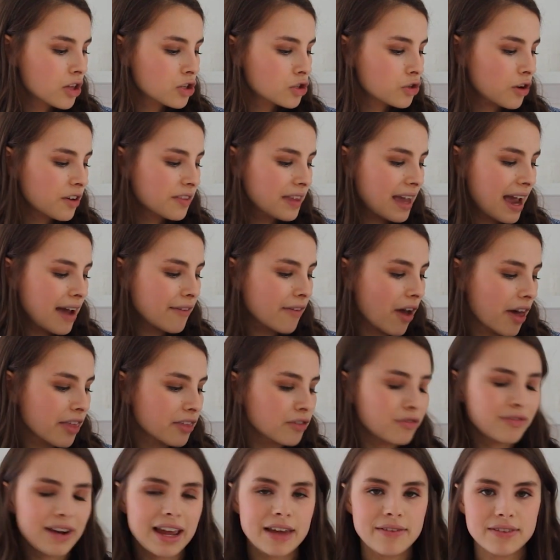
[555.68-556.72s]
tried, they have
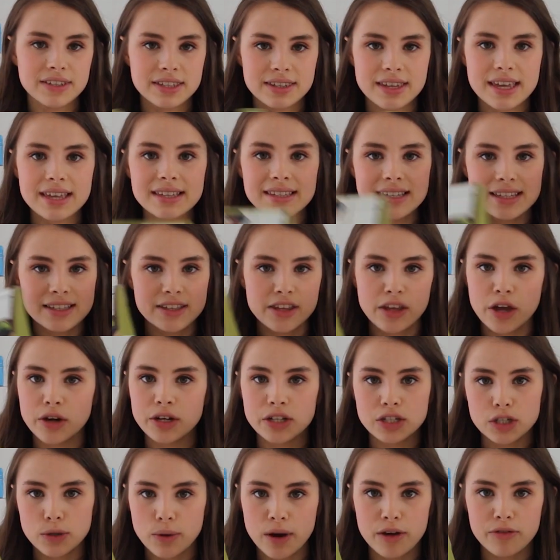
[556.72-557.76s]
other flavours in this, these are the
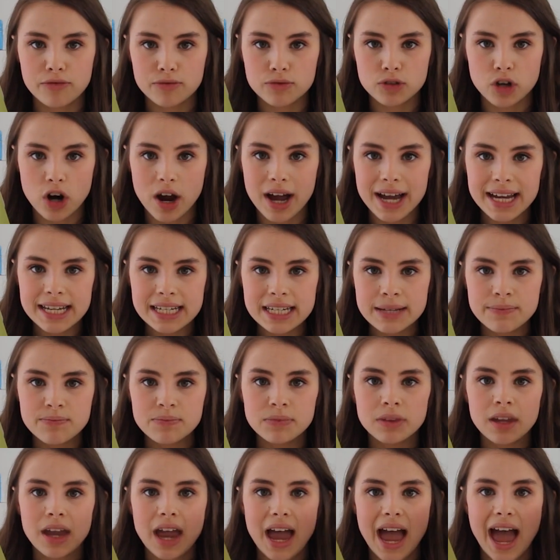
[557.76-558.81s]
only two I've tried,
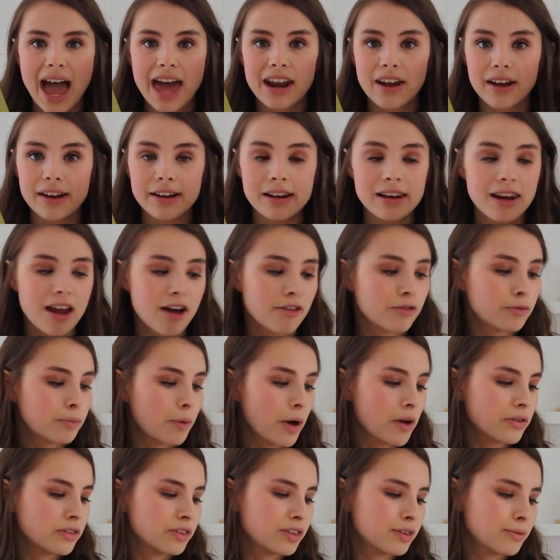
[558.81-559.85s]
and I love
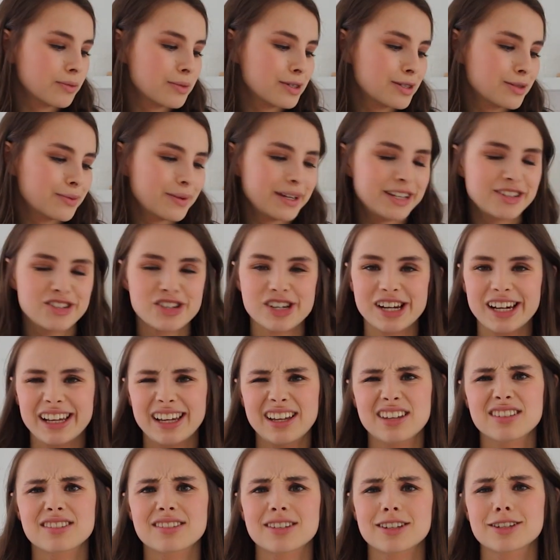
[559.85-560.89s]
both of them. The sweet
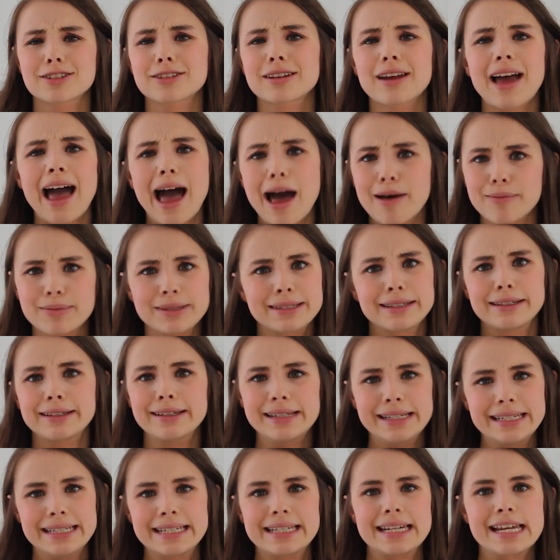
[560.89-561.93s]
chilli is just
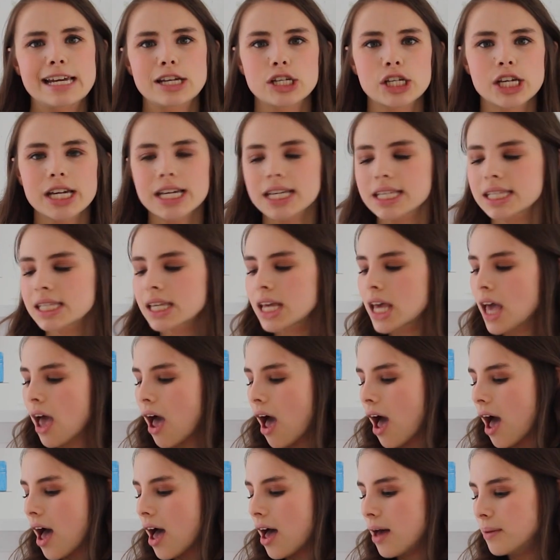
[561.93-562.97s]
absolutely delicious.
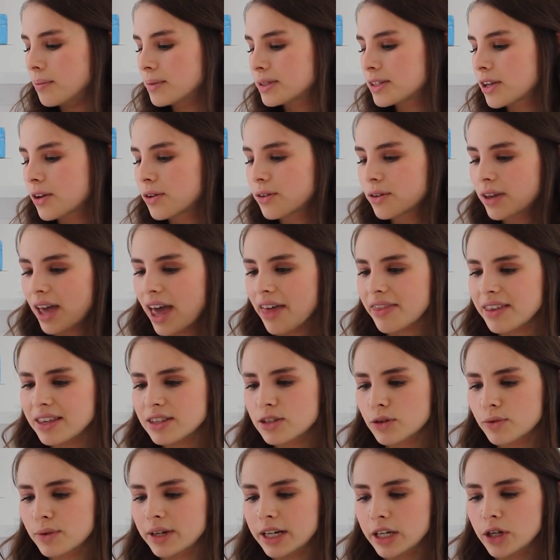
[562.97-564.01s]
So yeah,
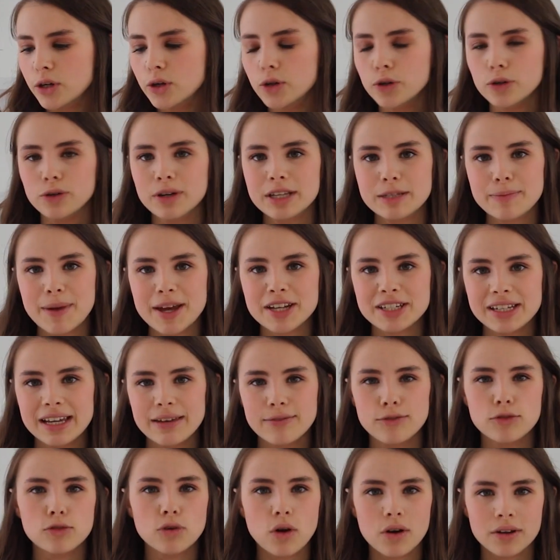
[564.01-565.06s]
these are really cool,
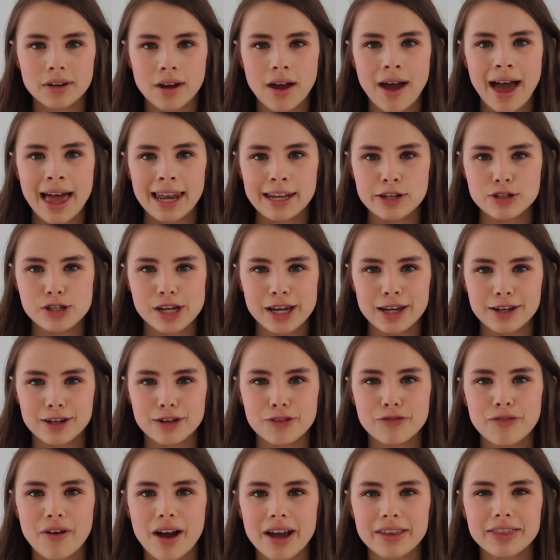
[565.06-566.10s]
especially if you've got a nut allergy
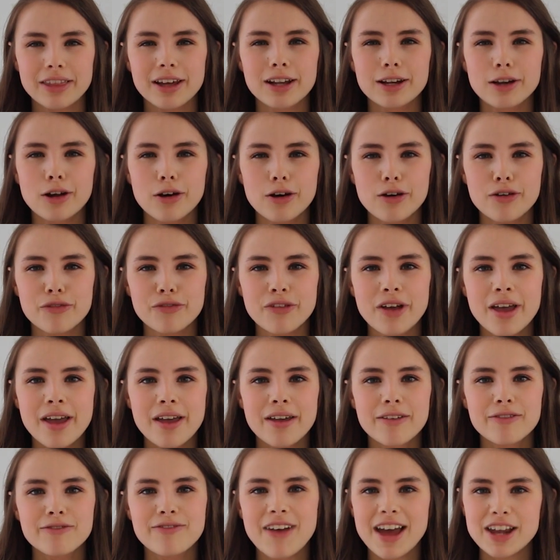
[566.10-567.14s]
and you find that a lot of
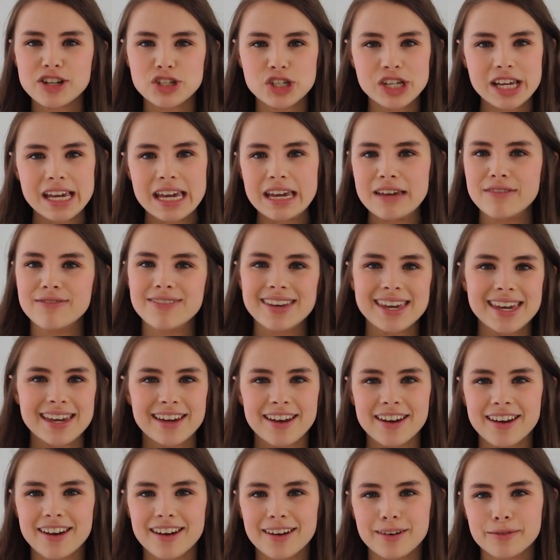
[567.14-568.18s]
veggie,
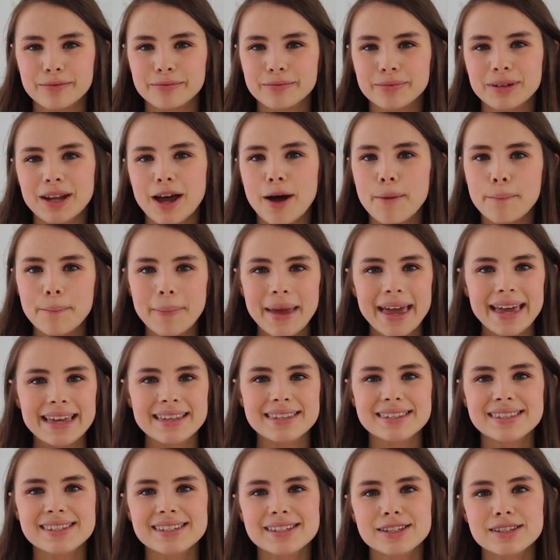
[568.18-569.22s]
vegan,
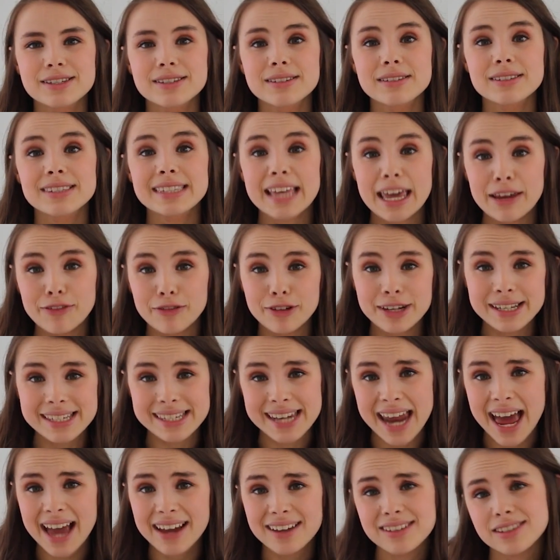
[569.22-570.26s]
plant-based savoury
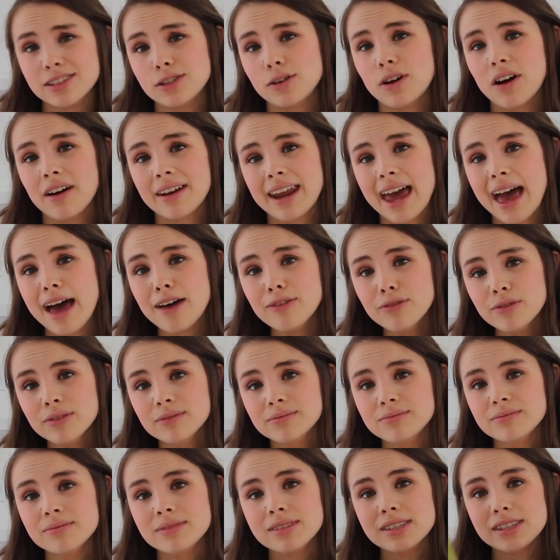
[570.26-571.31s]
snacks you can't have.
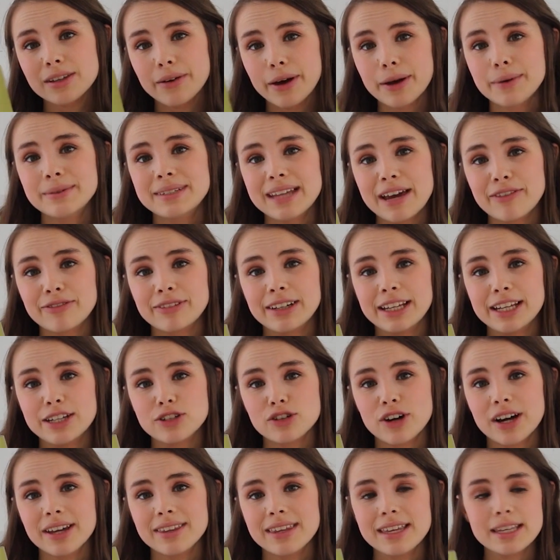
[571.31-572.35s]
So I would definitely
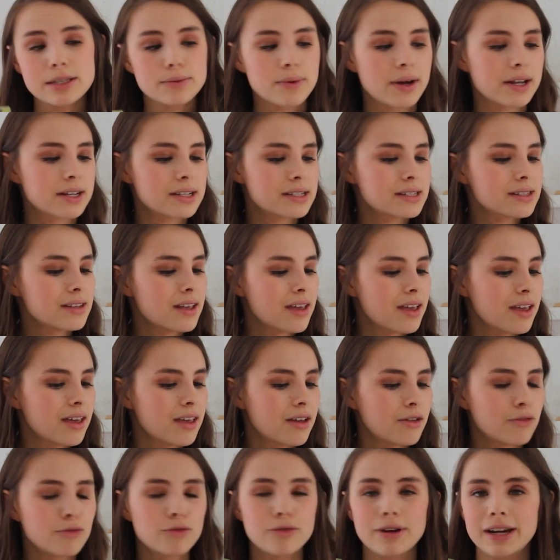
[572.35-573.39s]
try these ones.
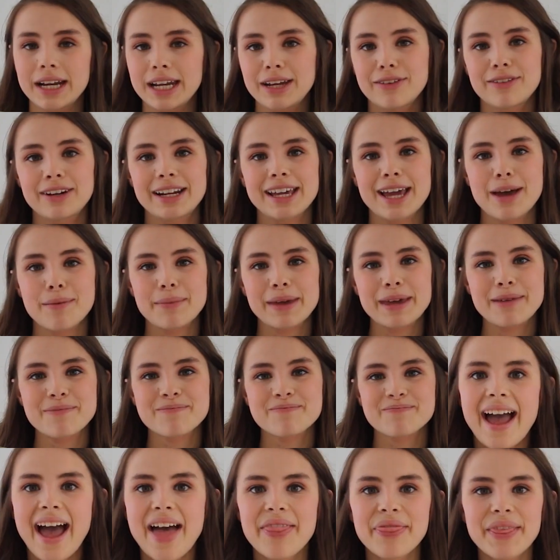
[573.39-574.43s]
Really yummy.
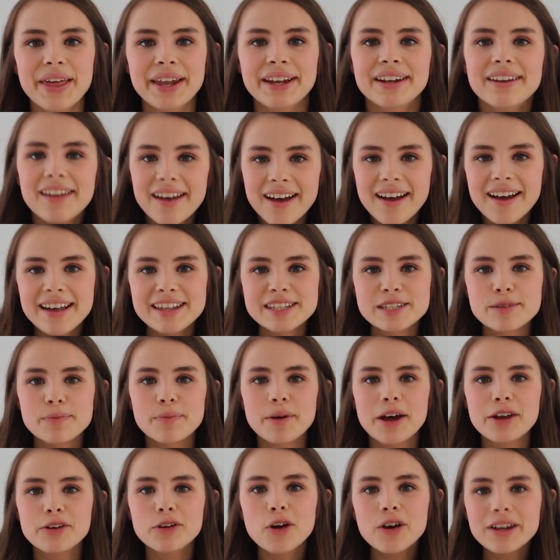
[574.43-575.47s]
And then
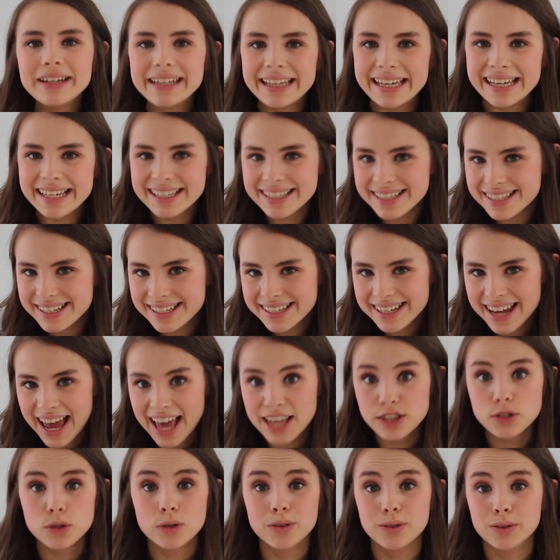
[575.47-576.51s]
last but not least
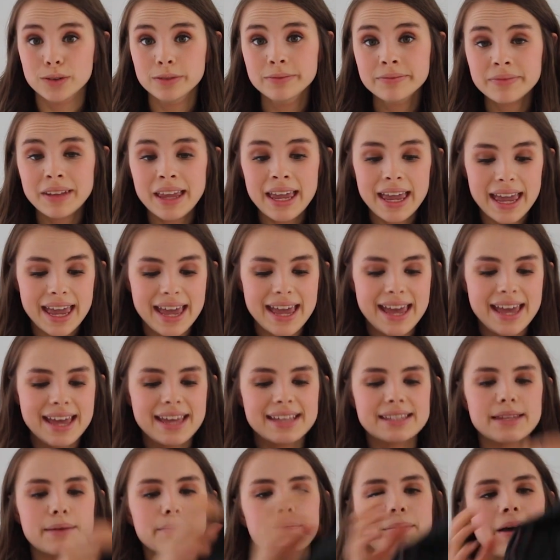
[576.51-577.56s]
at all
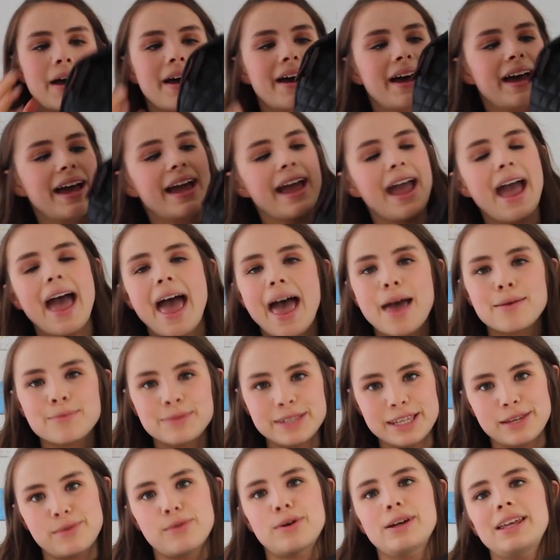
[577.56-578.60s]
is my
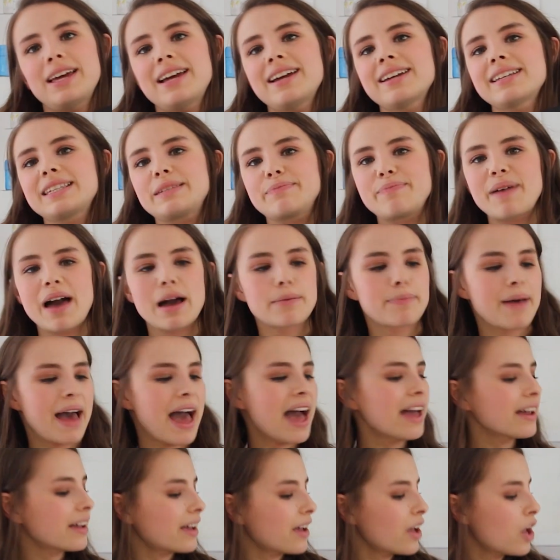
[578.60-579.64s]
Enzyworth
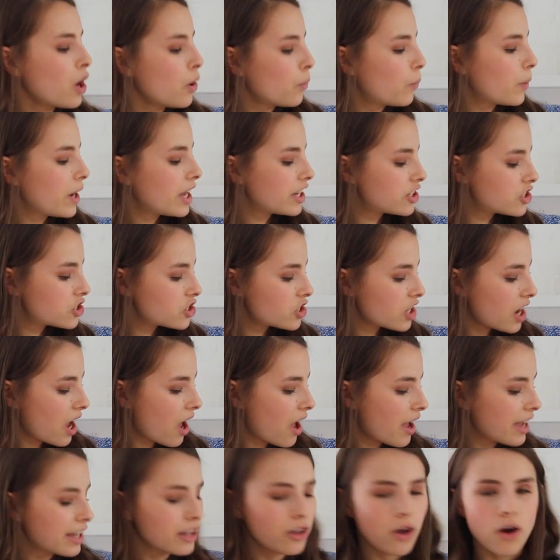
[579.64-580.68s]
backpack, which
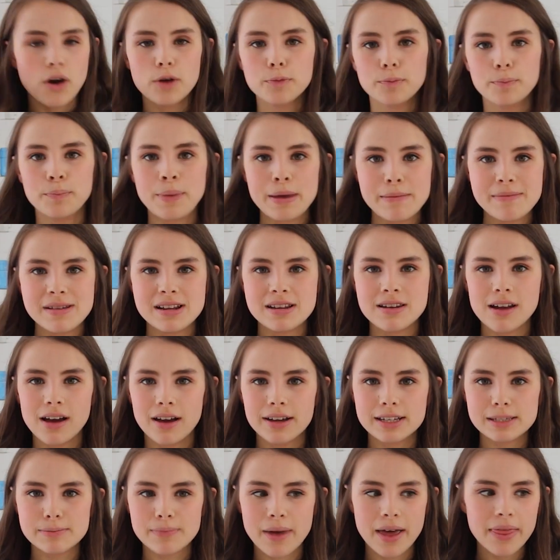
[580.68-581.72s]
I got maybe
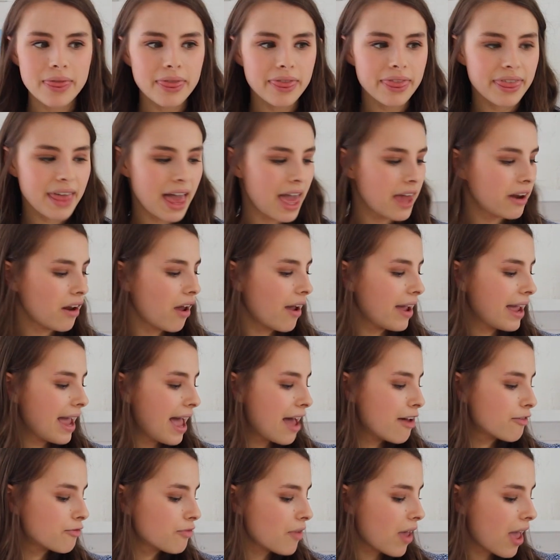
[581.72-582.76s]
last month, and I
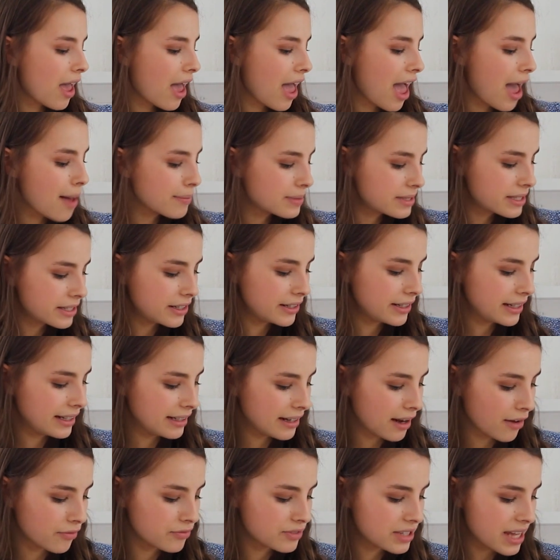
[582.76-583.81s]
have
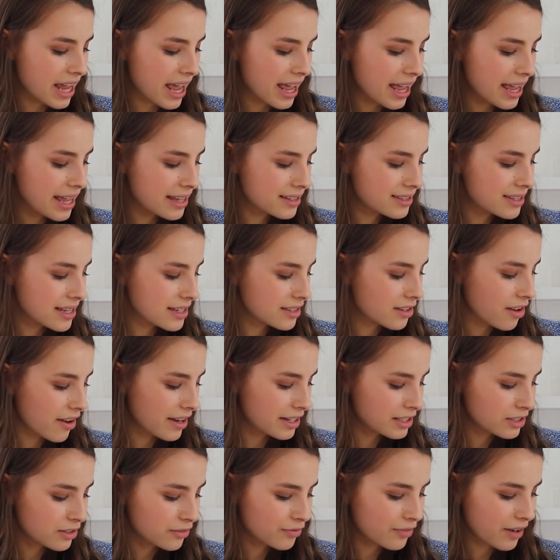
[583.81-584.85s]
absolutely loved it. It's this
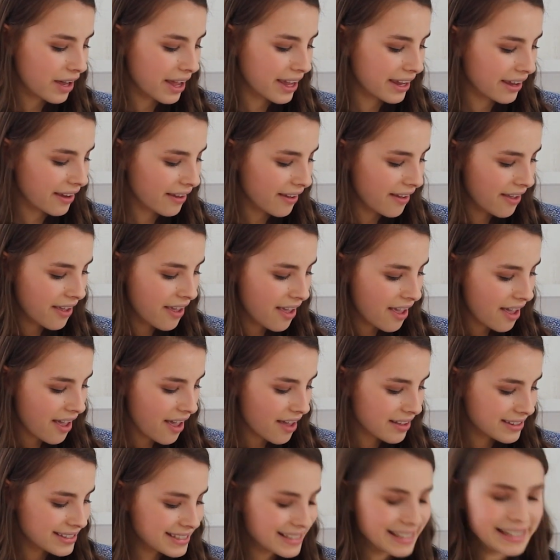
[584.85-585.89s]
kind of like
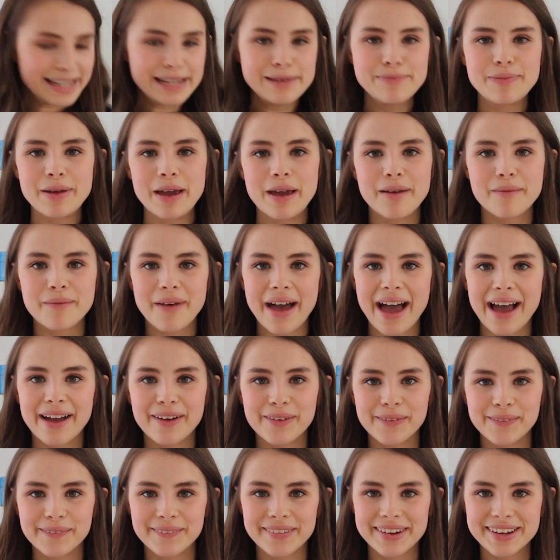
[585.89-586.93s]
sleeping
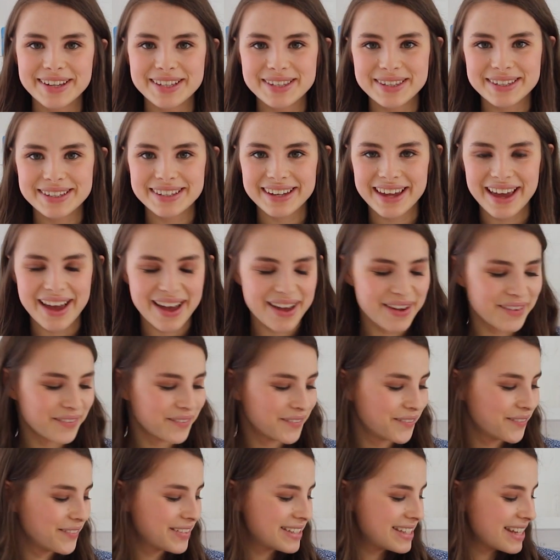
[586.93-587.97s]
bag almost
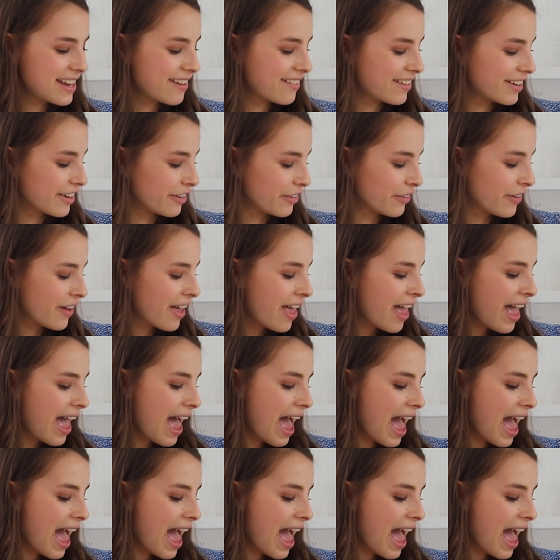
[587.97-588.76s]
material.